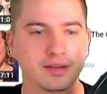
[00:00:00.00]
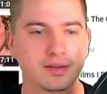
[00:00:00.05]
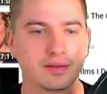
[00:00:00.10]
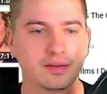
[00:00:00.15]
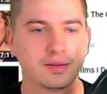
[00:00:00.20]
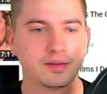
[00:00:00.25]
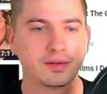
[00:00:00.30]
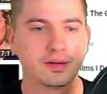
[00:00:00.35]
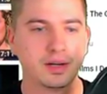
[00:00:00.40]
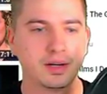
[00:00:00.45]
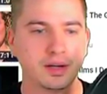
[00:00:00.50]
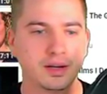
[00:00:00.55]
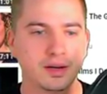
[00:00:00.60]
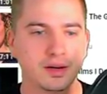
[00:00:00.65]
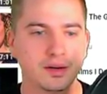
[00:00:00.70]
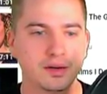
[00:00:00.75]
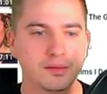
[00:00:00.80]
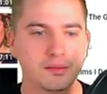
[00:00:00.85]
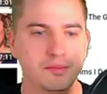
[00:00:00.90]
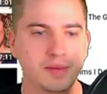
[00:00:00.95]
who
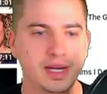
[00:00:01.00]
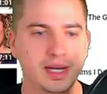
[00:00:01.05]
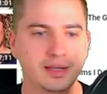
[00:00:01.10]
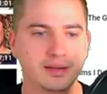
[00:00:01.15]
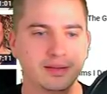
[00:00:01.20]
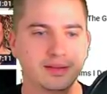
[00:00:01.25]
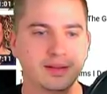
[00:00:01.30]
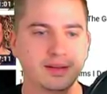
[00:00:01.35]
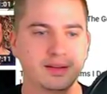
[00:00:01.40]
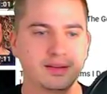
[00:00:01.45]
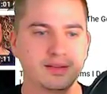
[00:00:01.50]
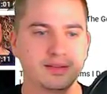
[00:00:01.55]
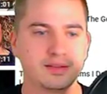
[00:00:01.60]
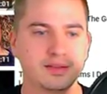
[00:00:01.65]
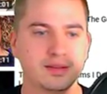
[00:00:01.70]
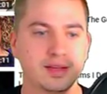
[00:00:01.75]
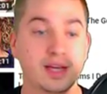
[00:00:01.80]
made this,